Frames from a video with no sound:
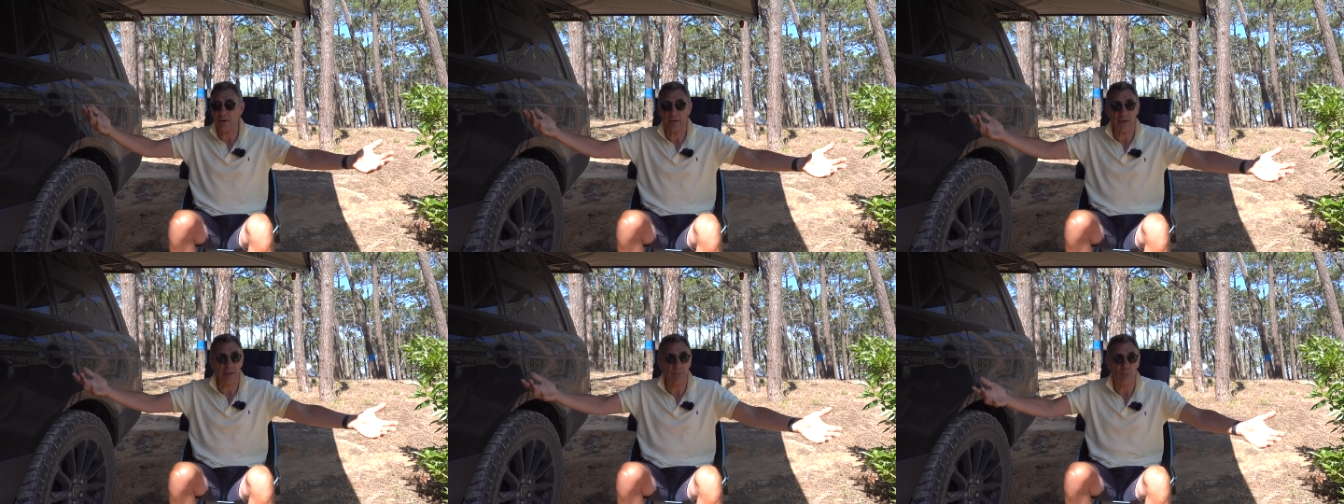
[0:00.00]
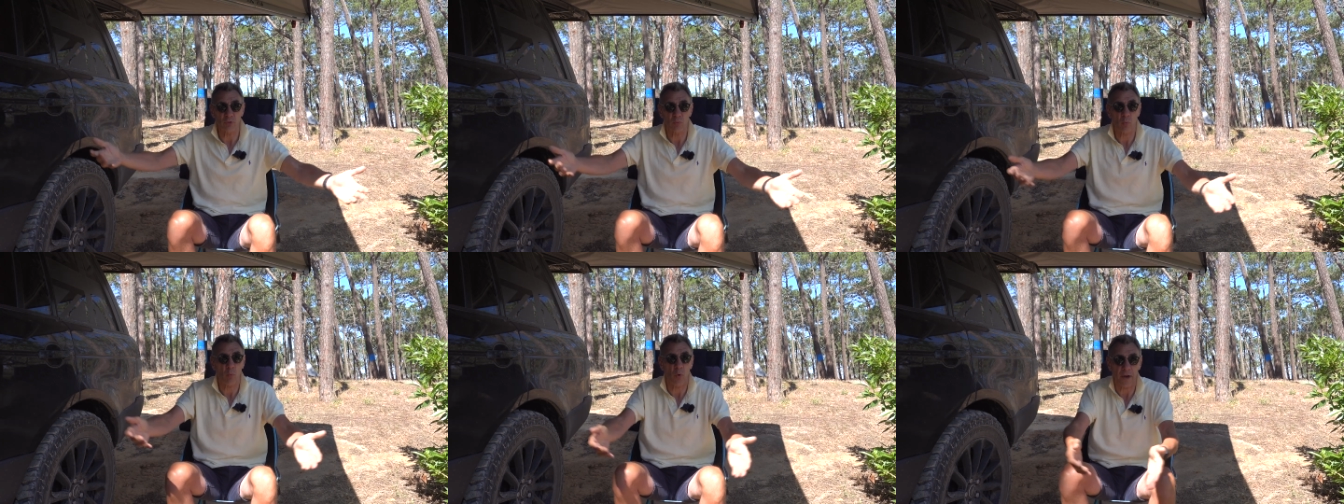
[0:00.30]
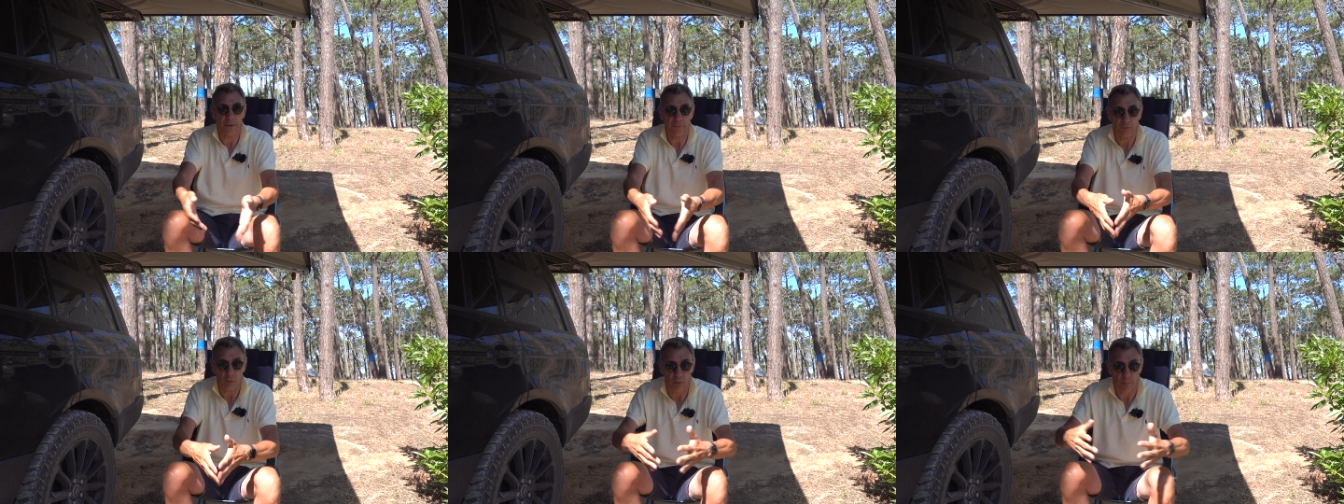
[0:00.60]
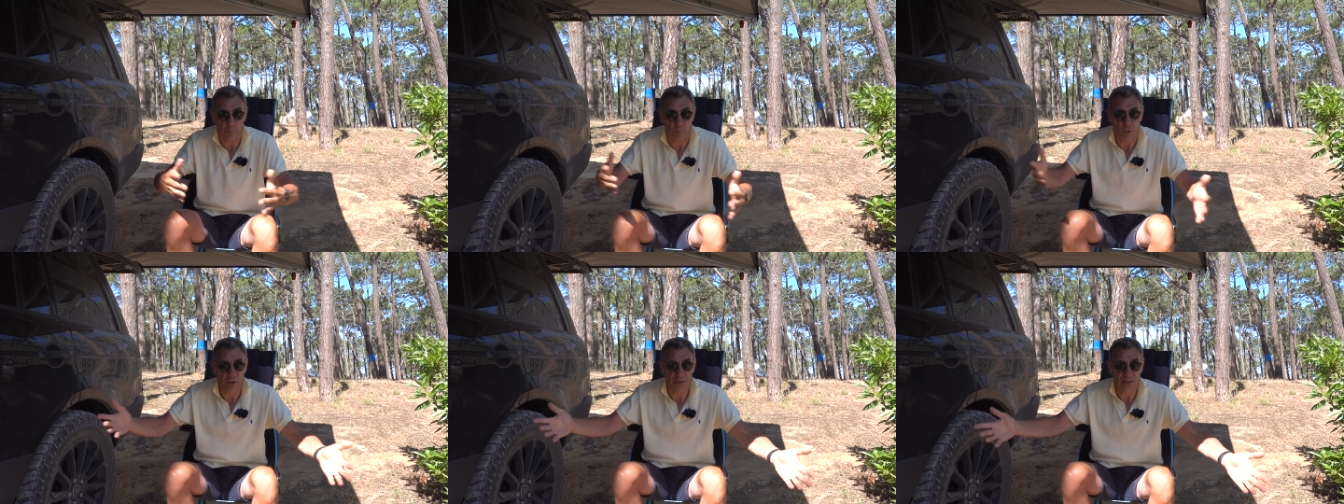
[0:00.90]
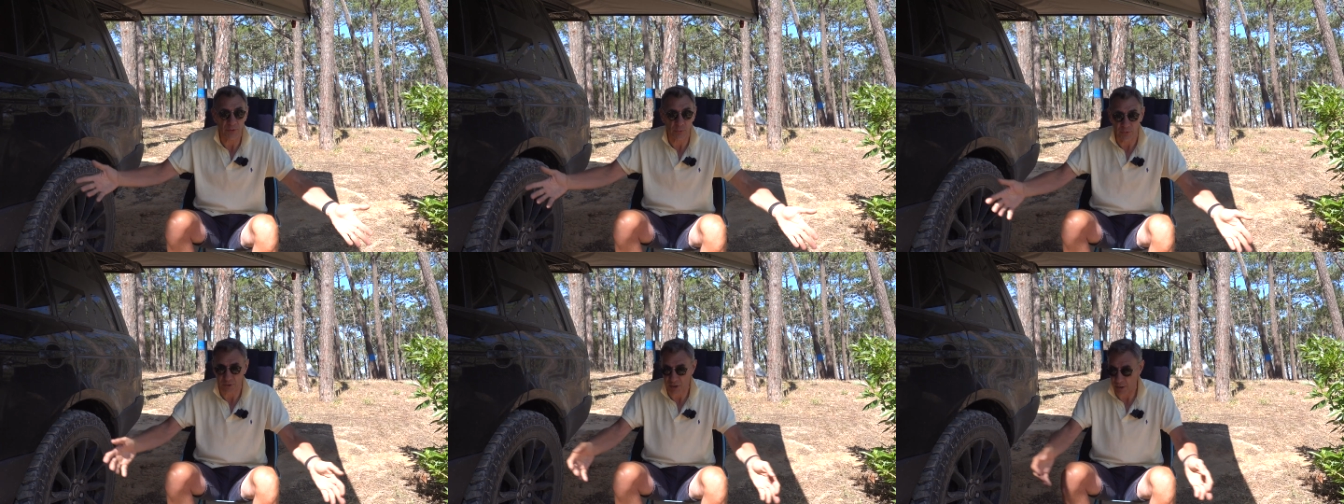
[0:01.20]
and it was wonderful, the
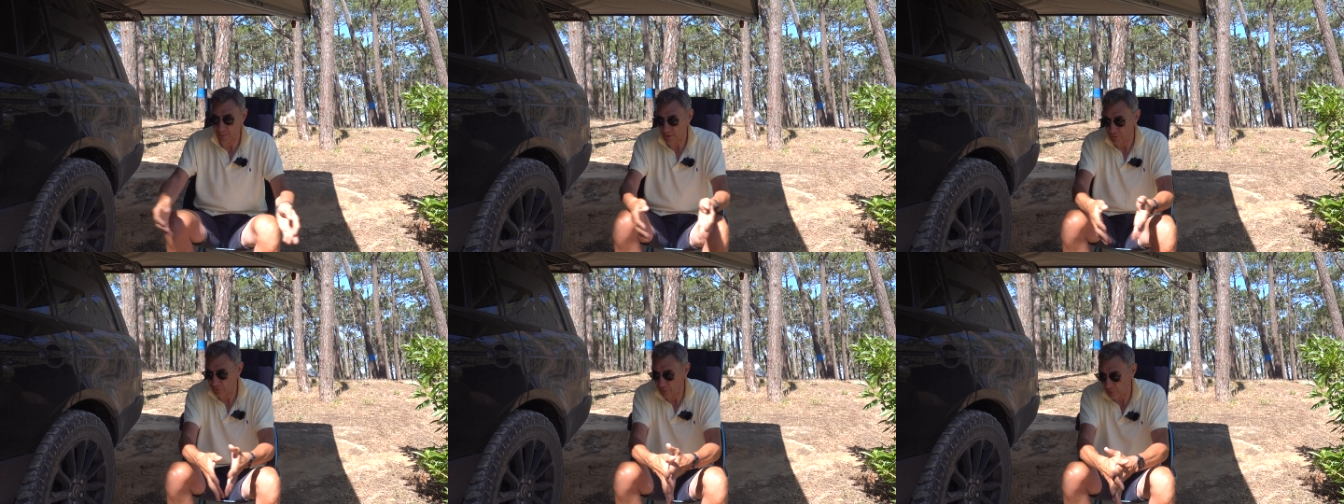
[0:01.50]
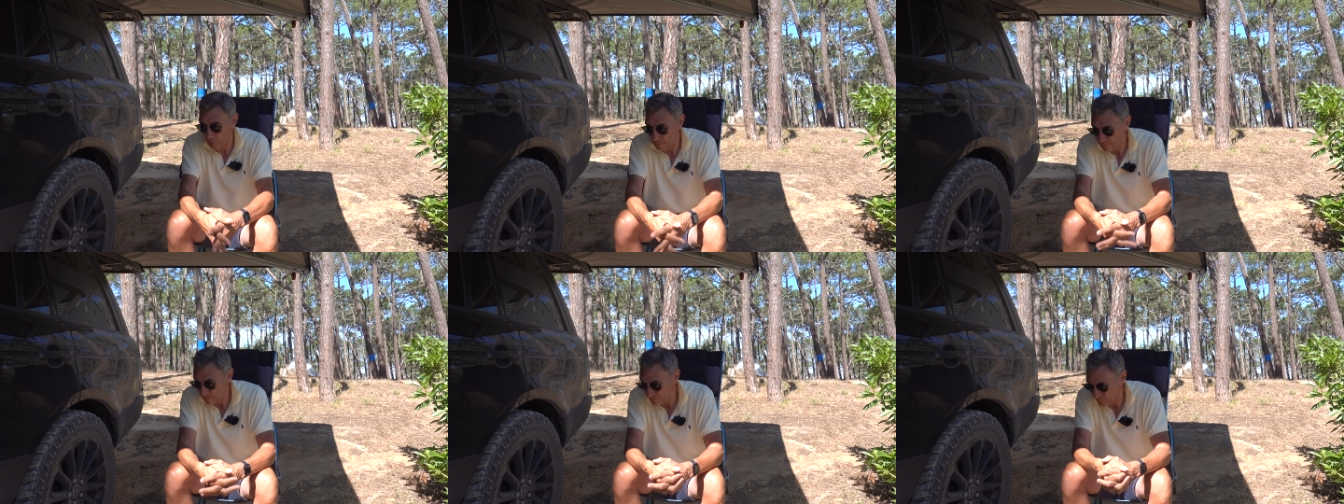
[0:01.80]
breeze was coming through.